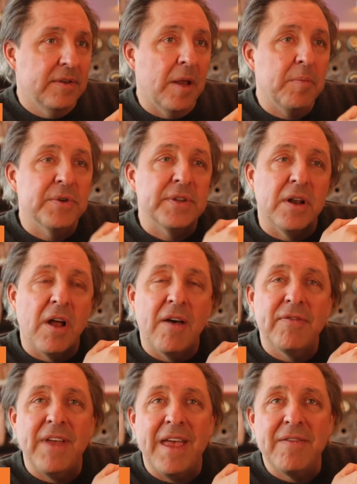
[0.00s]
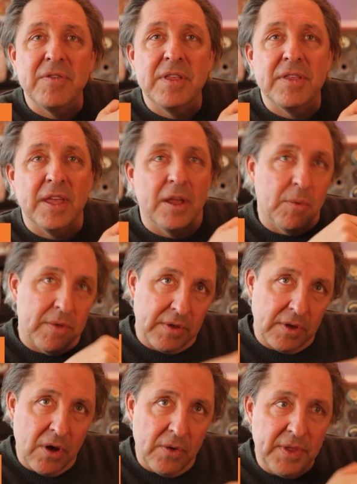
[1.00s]
10% off everything with
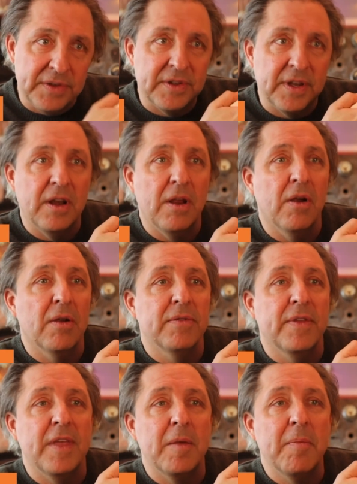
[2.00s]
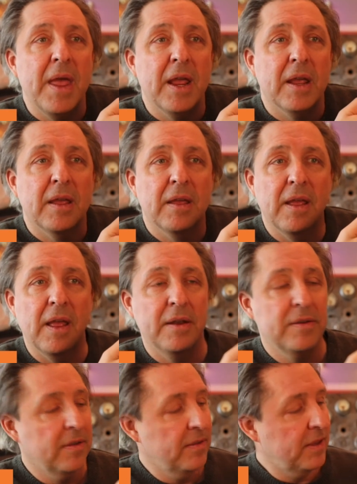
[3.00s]
the code that's in here that they make.
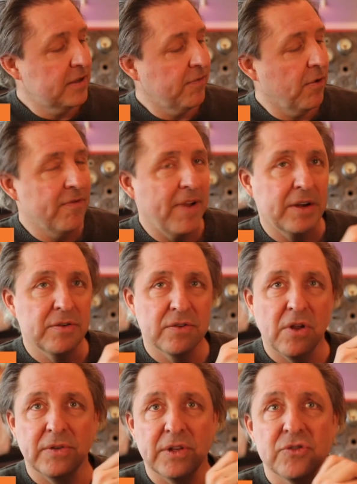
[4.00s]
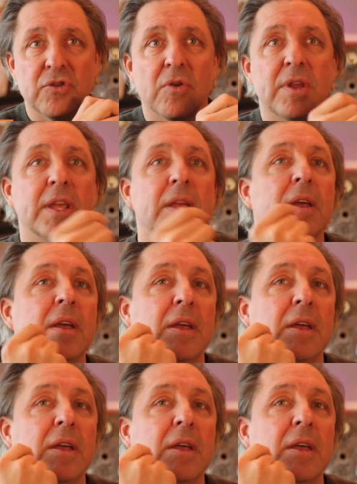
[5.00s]
And this form factor is called a troche.